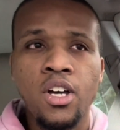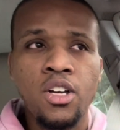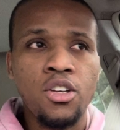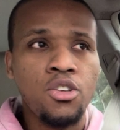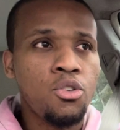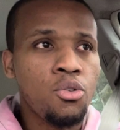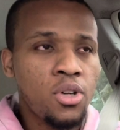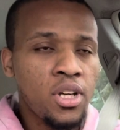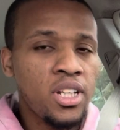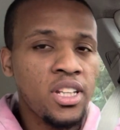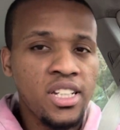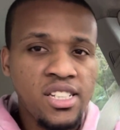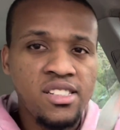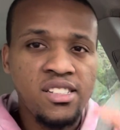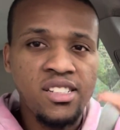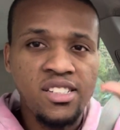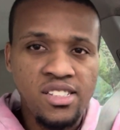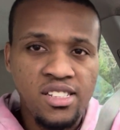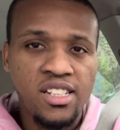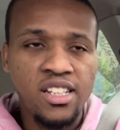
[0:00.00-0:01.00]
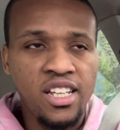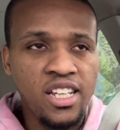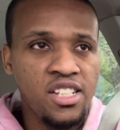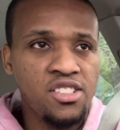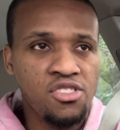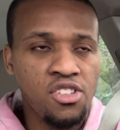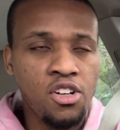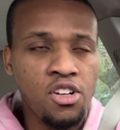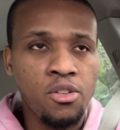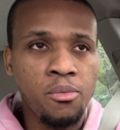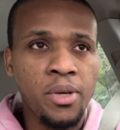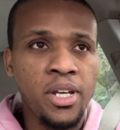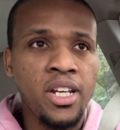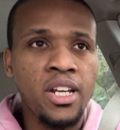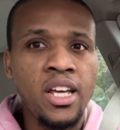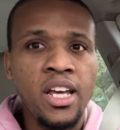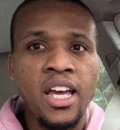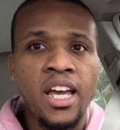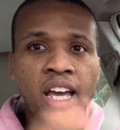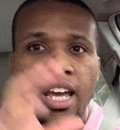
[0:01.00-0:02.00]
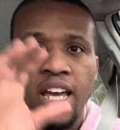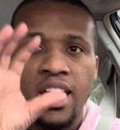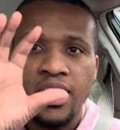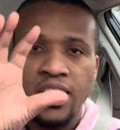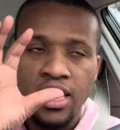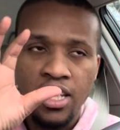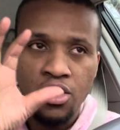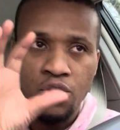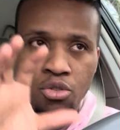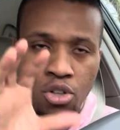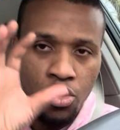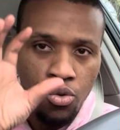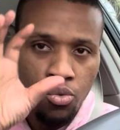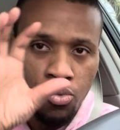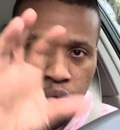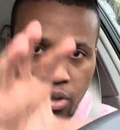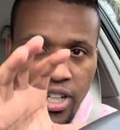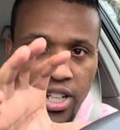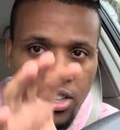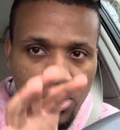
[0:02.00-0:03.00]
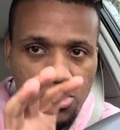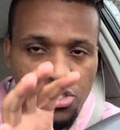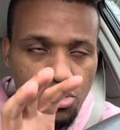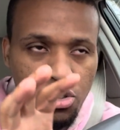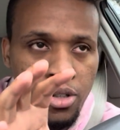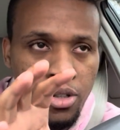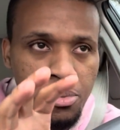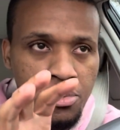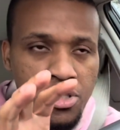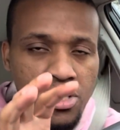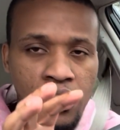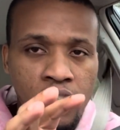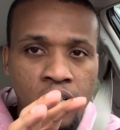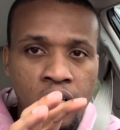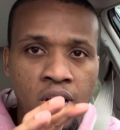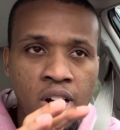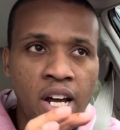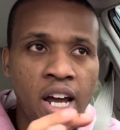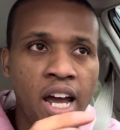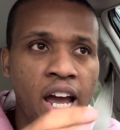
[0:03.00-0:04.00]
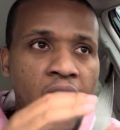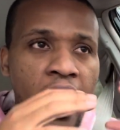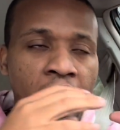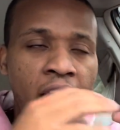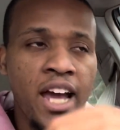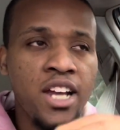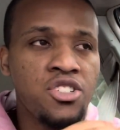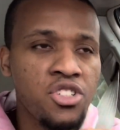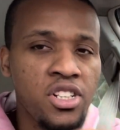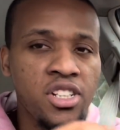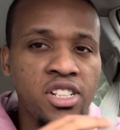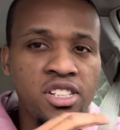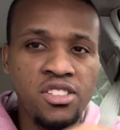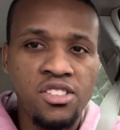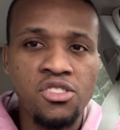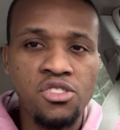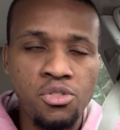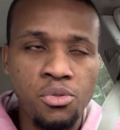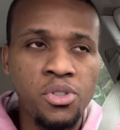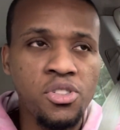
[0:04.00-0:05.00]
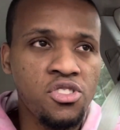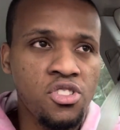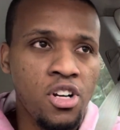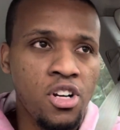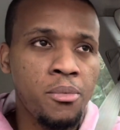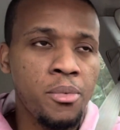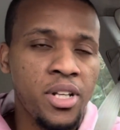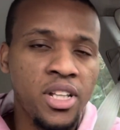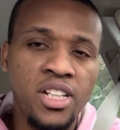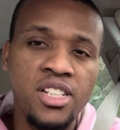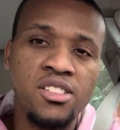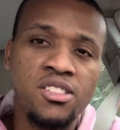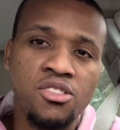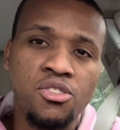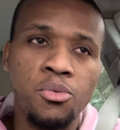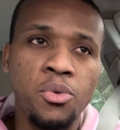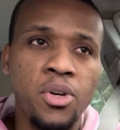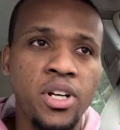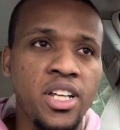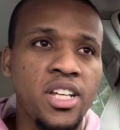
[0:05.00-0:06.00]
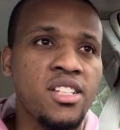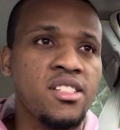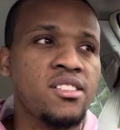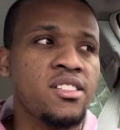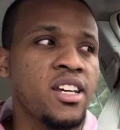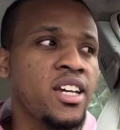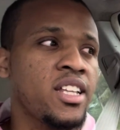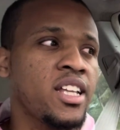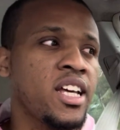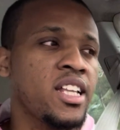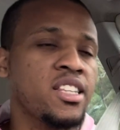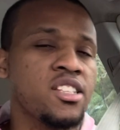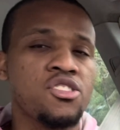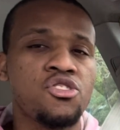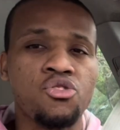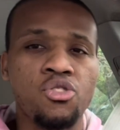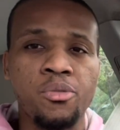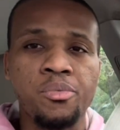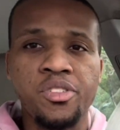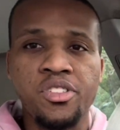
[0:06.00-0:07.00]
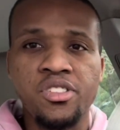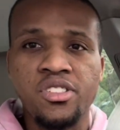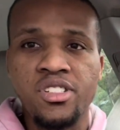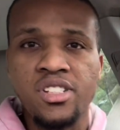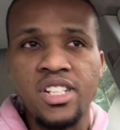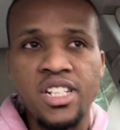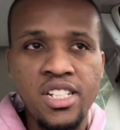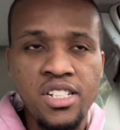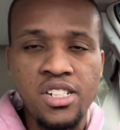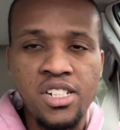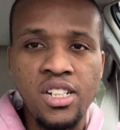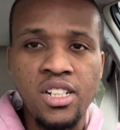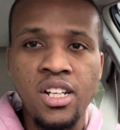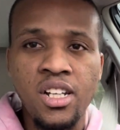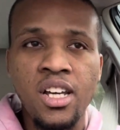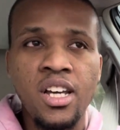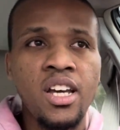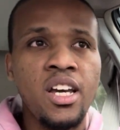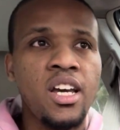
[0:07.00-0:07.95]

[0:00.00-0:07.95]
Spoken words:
You could listen to his sermon, and then you could read the scripture as you're listening to his sermon, listen to what he's saying that this scripture's teaching,